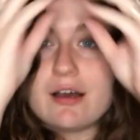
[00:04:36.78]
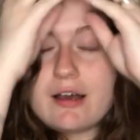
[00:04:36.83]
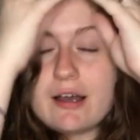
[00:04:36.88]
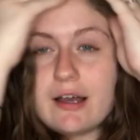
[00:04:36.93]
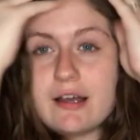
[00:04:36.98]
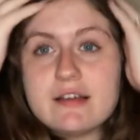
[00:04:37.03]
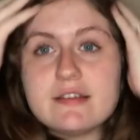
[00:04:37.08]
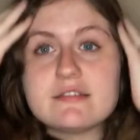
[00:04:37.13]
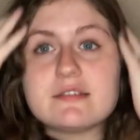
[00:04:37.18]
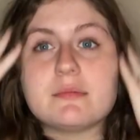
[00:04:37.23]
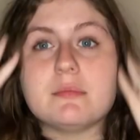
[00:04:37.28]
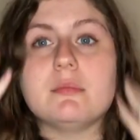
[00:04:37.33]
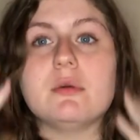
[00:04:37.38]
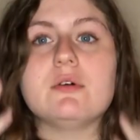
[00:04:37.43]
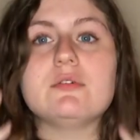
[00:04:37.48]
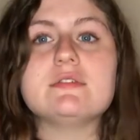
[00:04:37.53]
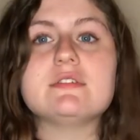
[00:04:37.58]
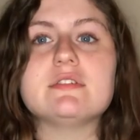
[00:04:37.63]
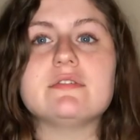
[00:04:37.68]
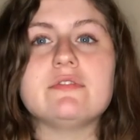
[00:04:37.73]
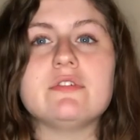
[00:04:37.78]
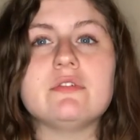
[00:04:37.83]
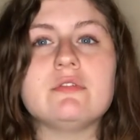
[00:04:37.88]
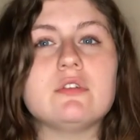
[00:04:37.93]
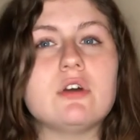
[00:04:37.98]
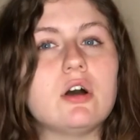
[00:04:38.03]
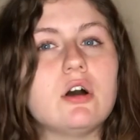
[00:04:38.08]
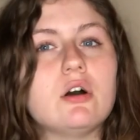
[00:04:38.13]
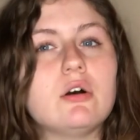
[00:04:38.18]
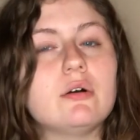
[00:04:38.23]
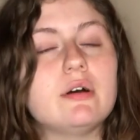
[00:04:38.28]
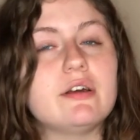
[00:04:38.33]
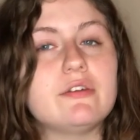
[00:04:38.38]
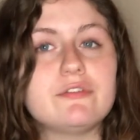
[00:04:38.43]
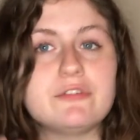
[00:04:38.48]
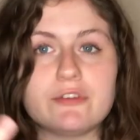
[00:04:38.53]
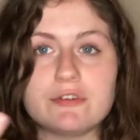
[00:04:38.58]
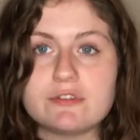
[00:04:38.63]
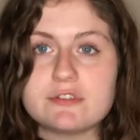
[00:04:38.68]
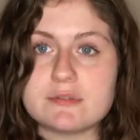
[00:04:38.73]
as most of you know,
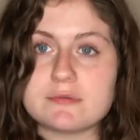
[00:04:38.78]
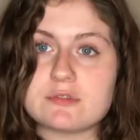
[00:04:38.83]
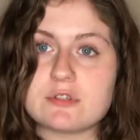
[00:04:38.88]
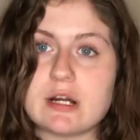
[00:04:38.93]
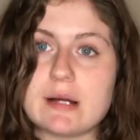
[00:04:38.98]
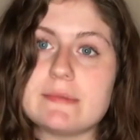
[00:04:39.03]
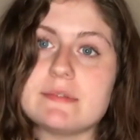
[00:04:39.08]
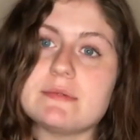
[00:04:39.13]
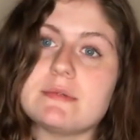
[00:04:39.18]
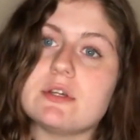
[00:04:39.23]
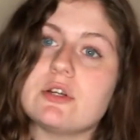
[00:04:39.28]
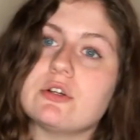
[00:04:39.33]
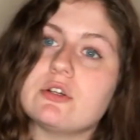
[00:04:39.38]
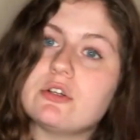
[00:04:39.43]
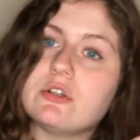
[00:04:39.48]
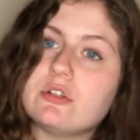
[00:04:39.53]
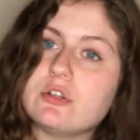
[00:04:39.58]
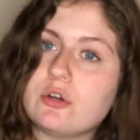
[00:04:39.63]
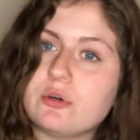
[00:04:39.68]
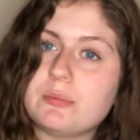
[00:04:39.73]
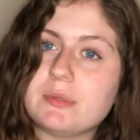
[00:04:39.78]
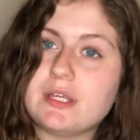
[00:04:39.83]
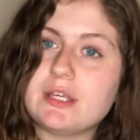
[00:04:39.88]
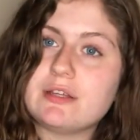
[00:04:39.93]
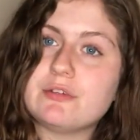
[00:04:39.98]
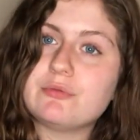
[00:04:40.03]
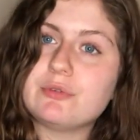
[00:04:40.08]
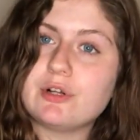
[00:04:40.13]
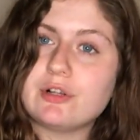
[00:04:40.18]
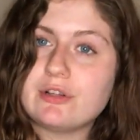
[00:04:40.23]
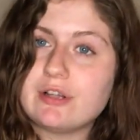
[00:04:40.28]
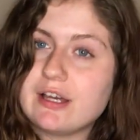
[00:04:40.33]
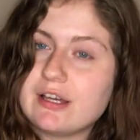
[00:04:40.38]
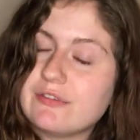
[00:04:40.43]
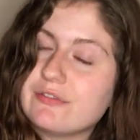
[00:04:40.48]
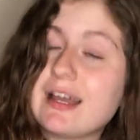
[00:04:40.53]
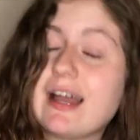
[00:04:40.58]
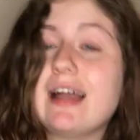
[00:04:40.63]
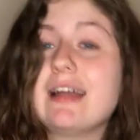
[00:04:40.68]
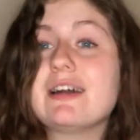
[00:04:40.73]
if you're subscribed to me or you know me in real
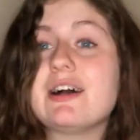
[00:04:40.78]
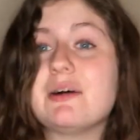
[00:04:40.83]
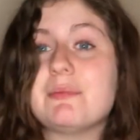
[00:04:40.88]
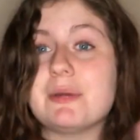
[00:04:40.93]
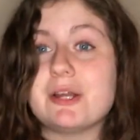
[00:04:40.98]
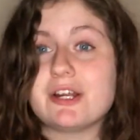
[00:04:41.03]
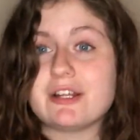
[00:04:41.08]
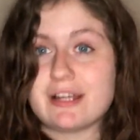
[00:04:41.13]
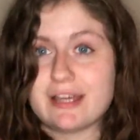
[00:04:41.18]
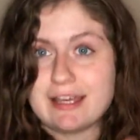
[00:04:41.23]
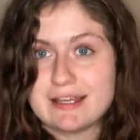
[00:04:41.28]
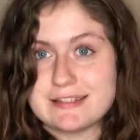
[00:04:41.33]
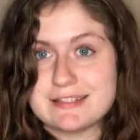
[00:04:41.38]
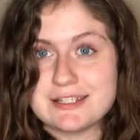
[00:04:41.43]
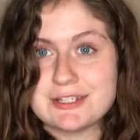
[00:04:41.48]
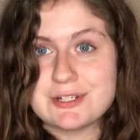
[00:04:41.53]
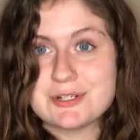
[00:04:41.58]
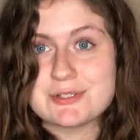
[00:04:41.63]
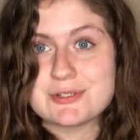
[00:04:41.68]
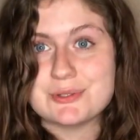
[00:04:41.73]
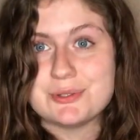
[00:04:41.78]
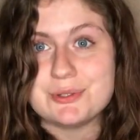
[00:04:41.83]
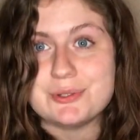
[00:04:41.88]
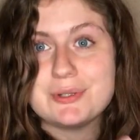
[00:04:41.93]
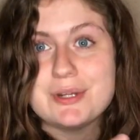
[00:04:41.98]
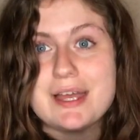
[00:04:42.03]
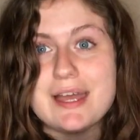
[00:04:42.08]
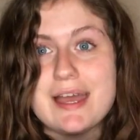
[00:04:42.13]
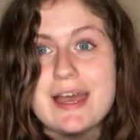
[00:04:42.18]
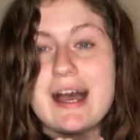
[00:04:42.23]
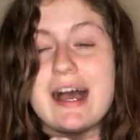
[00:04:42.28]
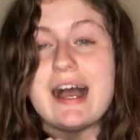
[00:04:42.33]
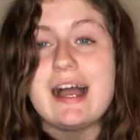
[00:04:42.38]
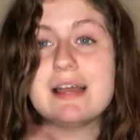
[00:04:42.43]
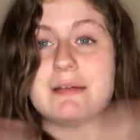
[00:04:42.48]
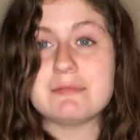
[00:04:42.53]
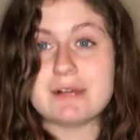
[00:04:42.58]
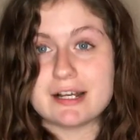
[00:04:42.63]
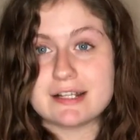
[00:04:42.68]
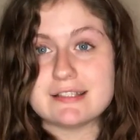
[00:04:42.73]
life, I got married at 18 years old.
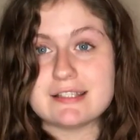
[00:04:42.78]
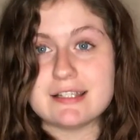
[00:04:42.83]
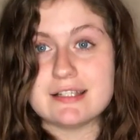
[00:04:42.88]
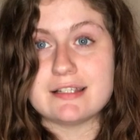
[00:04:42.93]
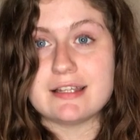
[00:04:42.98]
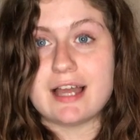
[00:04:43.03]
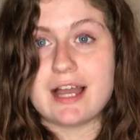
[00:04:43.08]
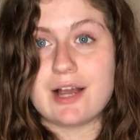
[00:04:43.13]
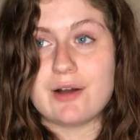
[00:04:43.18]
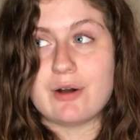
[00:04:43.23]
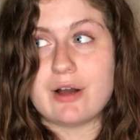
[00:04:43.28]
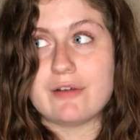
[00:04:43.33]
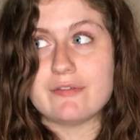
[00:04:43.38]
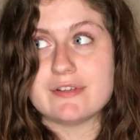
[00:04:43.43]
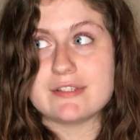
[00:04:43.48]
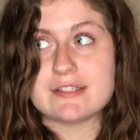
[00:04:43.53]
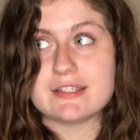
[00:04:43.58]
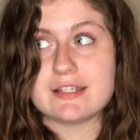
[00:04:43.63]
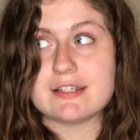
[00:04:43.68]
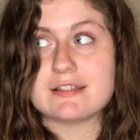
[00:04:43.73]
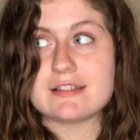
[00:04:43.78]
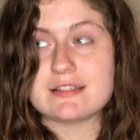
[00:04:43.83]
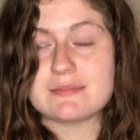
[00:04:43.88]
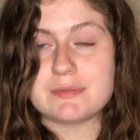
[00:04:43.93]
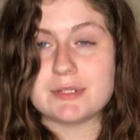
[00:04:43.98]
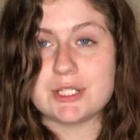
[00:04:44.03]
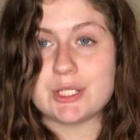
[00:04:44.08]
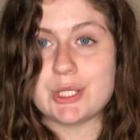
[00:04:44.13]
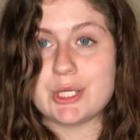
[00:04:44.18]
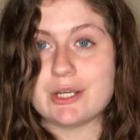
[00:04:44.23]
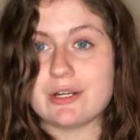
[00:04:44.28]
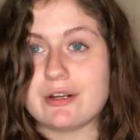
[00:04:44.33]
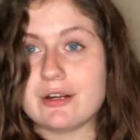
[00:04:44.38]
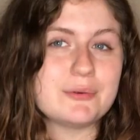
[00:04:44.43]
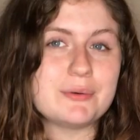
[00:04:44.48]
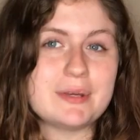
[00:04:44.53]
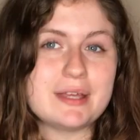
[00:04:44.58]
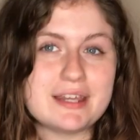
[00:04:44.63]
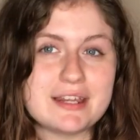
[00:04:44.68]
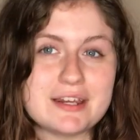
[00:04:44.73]
I am 19 now, obviously, because it's been a year.
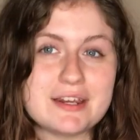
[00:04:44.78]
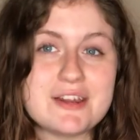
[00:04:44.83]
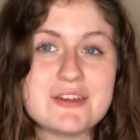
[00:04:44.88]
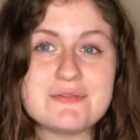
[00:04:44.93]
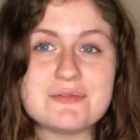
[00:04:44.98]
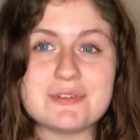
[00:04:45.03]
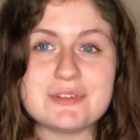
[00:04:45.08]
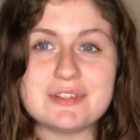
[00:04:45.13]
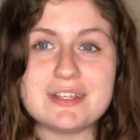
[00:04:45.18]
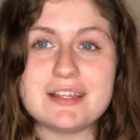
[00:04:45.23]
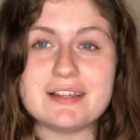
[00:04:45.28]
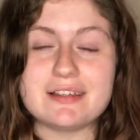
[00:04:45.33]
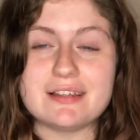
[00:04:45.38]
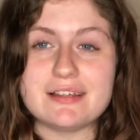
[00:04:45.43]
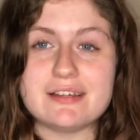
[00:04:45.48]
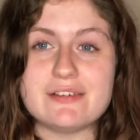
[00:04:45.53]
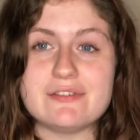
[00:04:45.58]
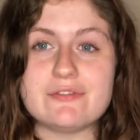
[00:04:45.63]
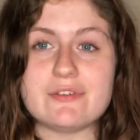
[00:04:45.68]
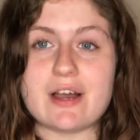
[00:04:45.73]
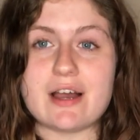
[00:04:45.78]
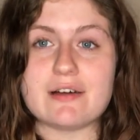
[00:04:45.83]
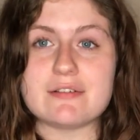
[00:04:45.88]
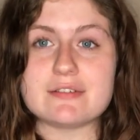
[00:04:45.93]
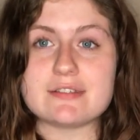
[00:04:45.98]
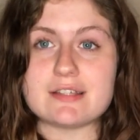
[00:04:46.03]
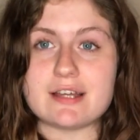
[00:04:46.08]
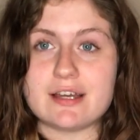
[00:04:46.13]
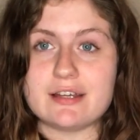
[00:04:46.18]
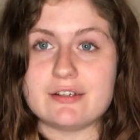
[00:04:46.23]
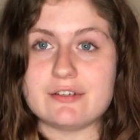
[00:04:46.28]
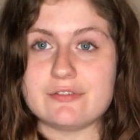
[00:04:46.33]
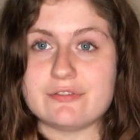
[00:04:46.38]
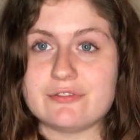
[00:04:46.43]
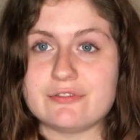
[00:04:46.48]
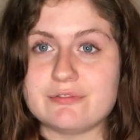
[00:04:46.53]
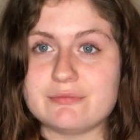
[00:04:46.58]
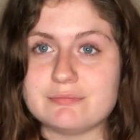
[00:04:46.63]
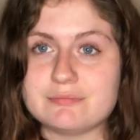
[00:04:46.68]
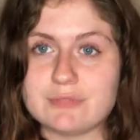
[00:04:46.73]
We didn't really live outside of
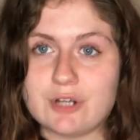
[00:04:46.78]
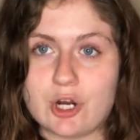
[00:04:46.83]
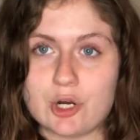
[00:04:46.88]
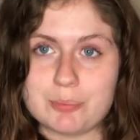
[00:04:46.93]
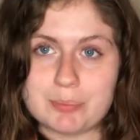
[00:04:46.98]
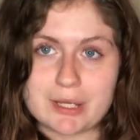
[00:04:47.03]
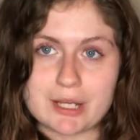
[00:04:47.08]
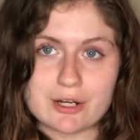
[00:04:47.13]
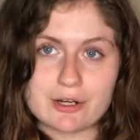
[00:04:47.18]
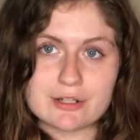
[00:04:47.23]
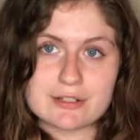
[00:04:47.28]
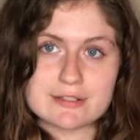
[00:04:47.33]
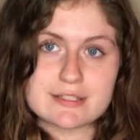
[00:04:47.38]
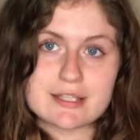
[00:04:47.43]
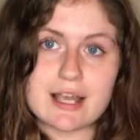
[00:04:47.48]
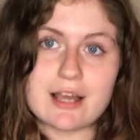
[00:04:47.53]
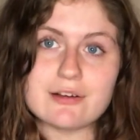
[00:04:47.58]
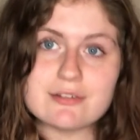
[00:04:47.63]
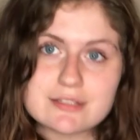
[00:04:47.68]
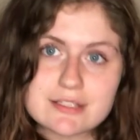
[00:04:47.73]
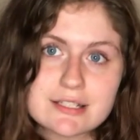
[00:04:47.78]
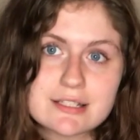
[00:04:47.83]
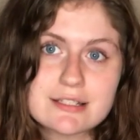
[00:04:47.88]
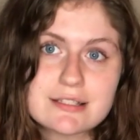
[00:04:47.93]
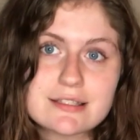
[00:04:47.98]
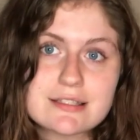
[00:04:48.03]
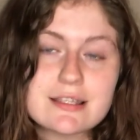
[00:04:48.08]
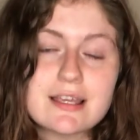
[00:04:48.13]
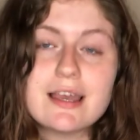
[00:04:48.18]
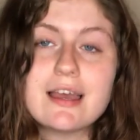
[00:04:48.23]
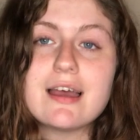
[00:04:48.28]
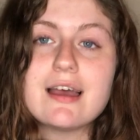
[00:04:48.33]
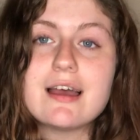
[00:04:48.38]
our parents' houses,